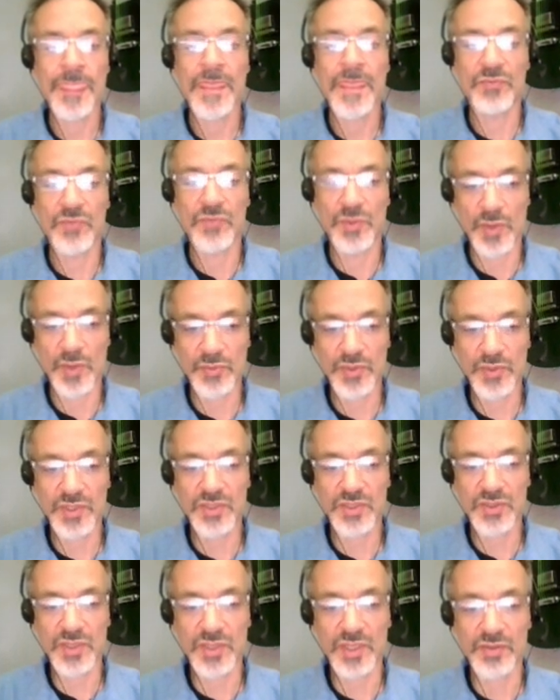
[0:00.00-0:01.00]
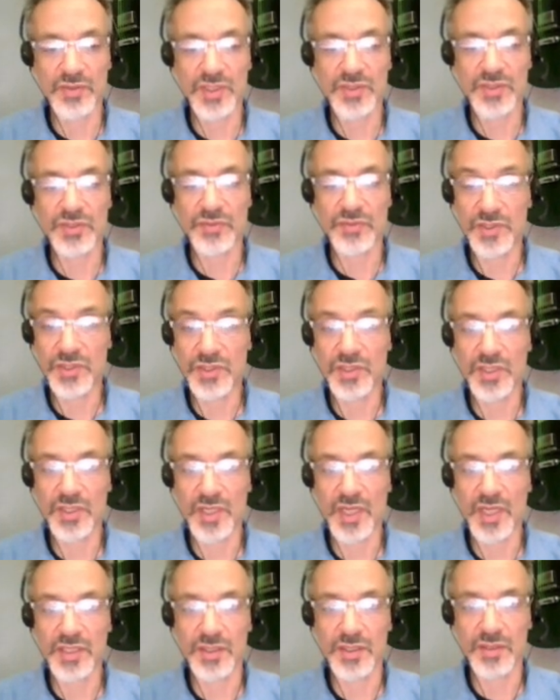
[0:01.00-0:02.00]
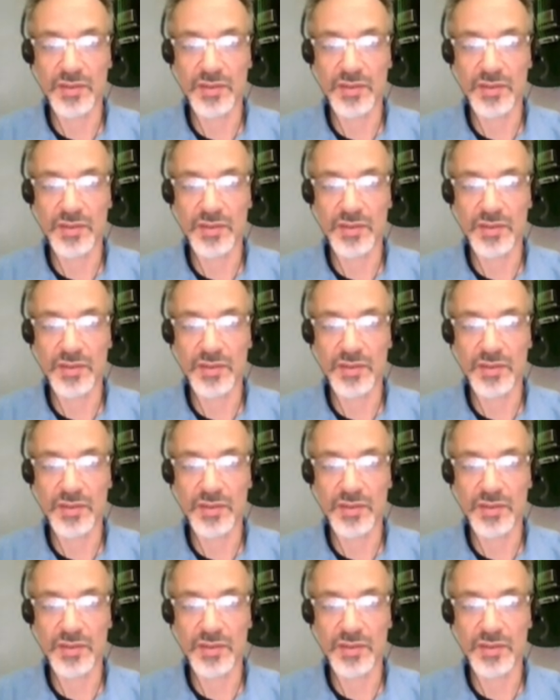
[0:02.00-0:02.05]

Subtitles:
Remember, these areas are interconnected.